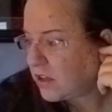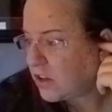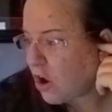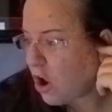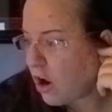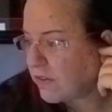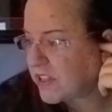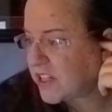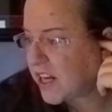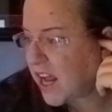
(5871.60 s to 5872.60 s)
the
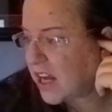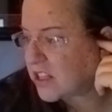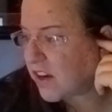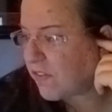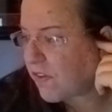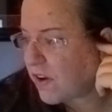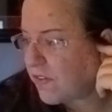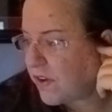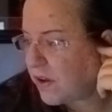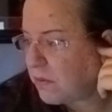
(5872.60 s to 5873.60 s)
harvest he has in front
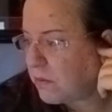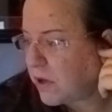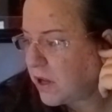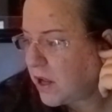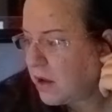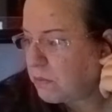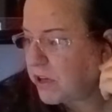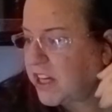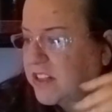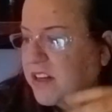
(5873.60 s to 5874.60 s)
of him.
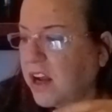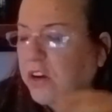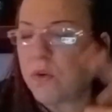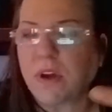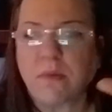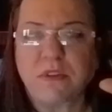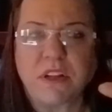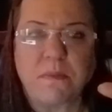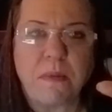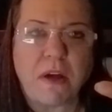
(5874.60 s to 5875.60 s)
But he's not going up to
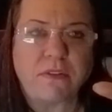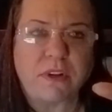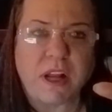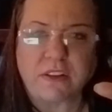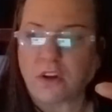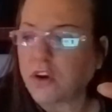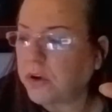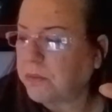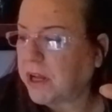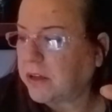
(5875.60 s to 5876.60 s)
the mountain like the
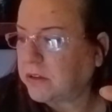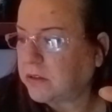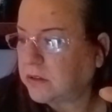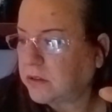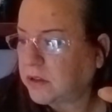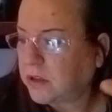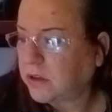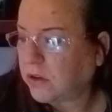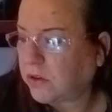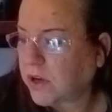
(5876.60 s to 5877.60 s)
hermit.
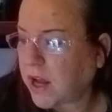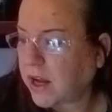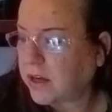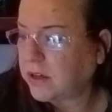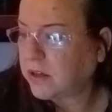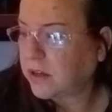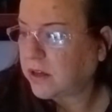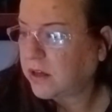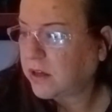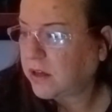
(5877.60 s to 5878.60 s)
Okay?
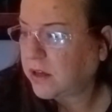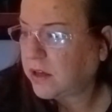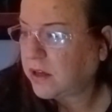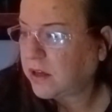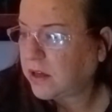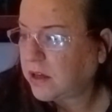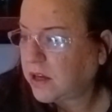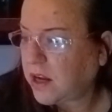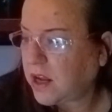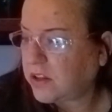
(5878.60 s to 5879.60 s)

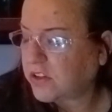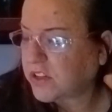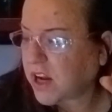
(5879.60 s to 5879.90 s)
And there's